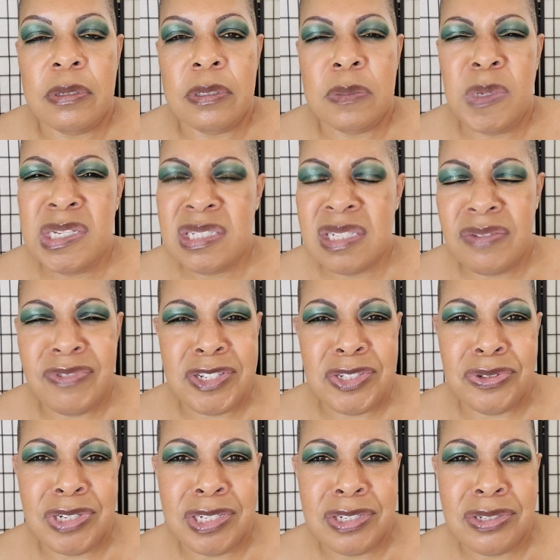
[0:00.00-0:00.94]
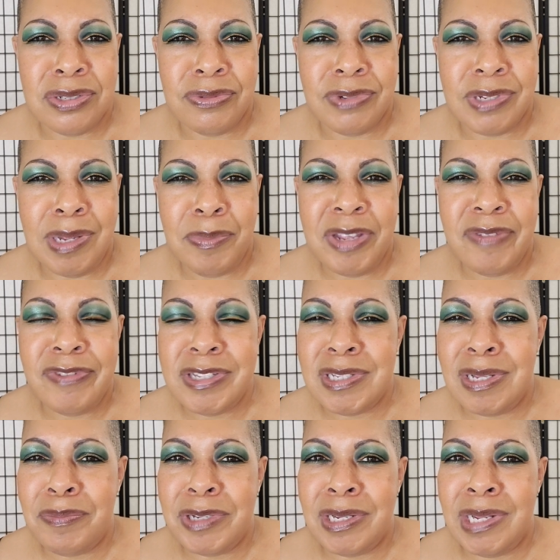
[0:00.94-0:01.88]
Especially if it's your history. I mean, if it's
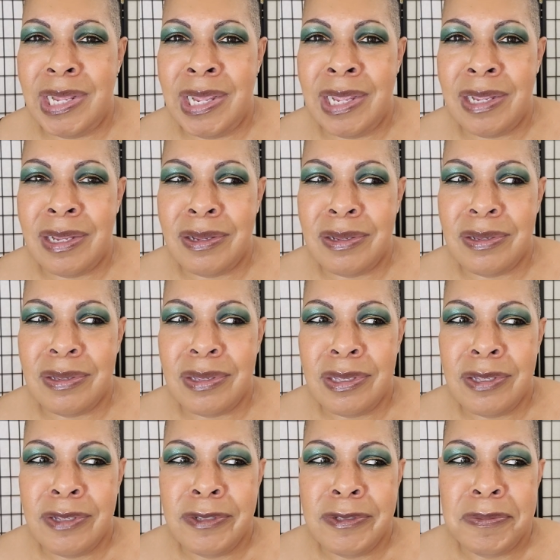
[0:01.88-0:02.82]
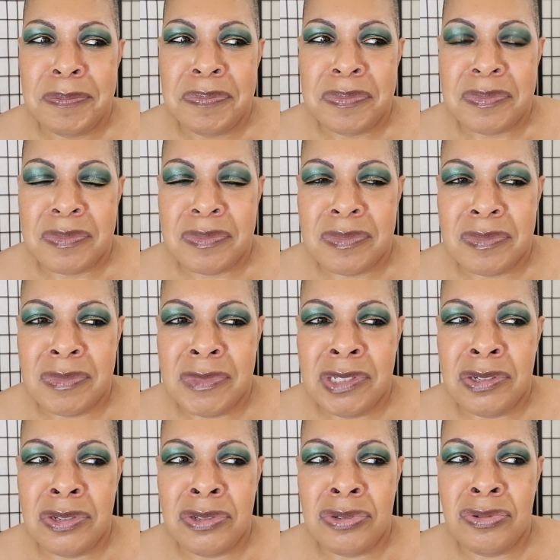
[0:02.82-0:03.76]
something like,
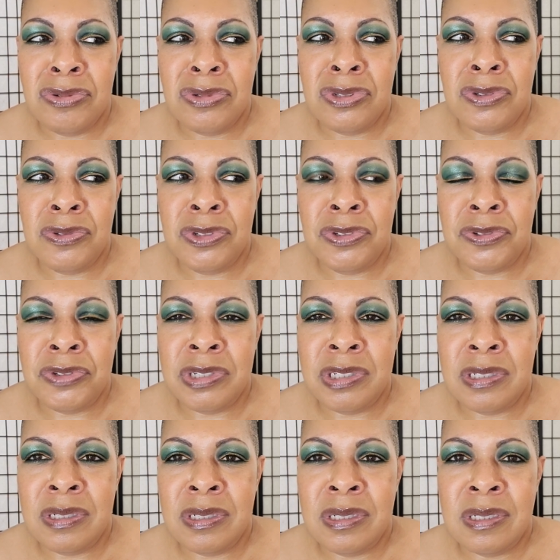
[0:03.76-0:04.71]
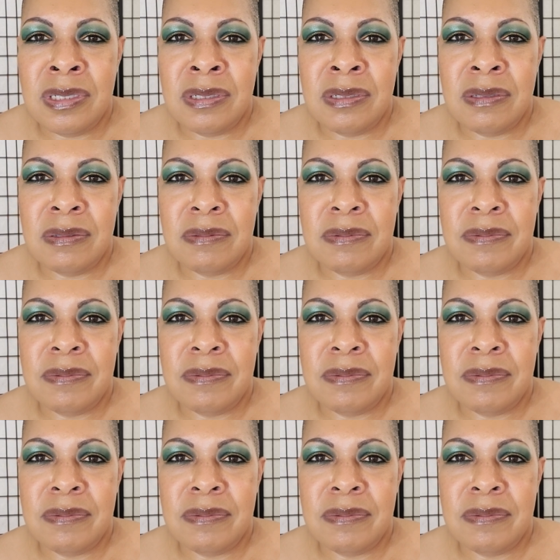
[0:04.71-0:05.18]
you know, you you you're on the, the